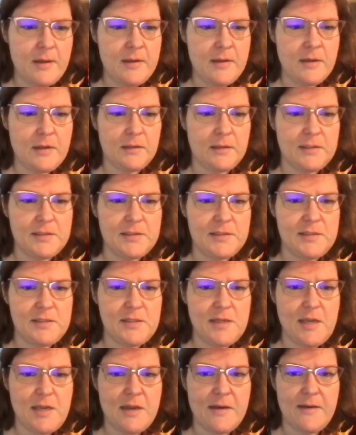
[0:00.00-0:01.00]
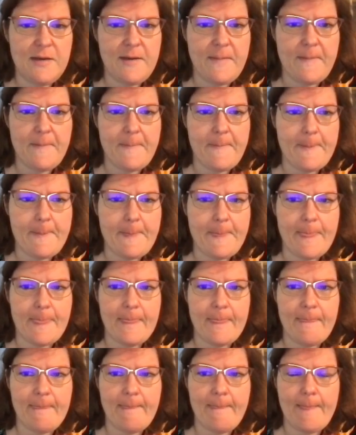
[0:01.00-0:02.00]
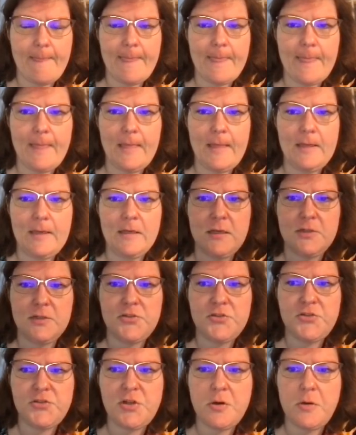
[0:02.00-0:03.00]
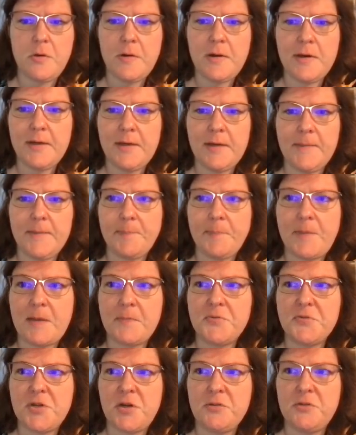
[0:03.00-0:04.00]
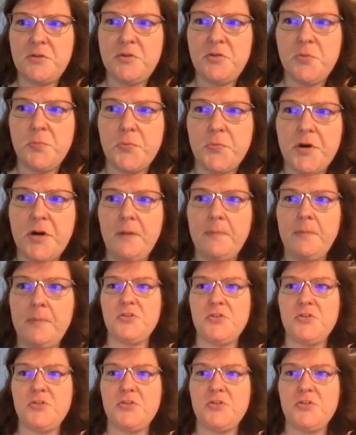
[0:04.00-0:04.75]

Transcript: Now let's see. And also, I'm starting a new printable